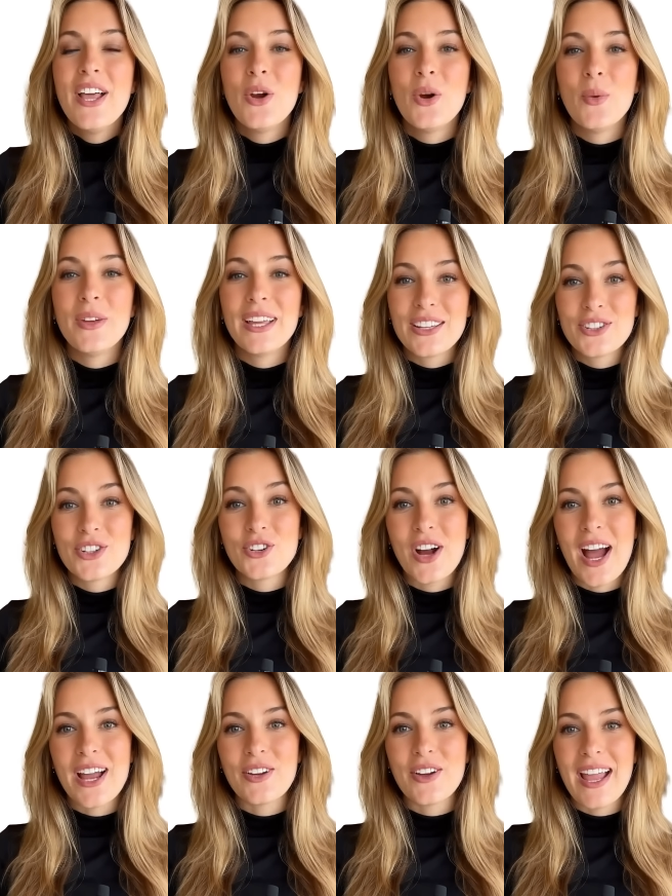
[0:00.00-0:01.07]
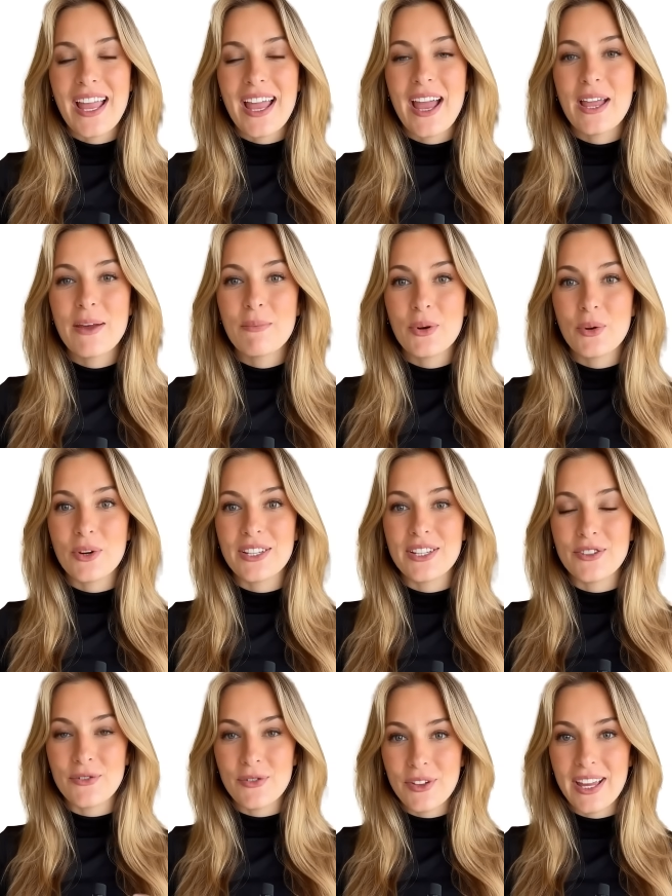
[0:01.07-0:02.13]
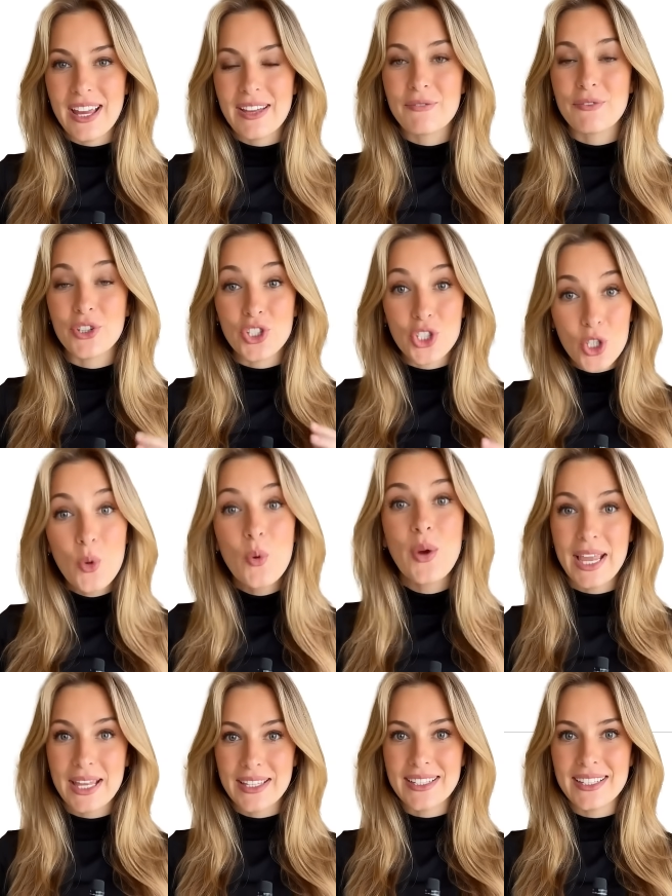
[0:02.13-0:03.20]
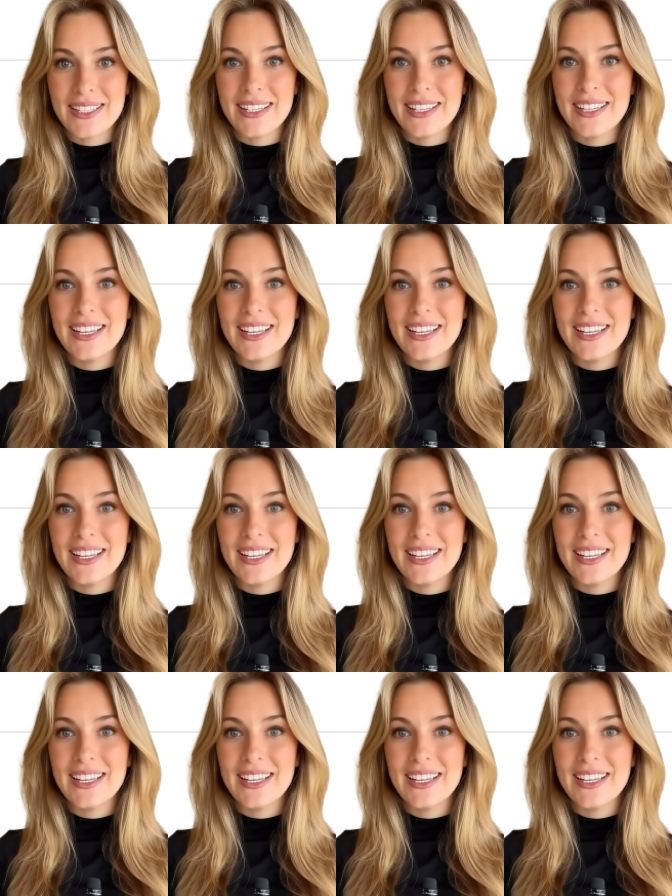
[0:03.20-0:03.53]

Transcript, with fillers: You will get to try your AI employees free for 2 weeks.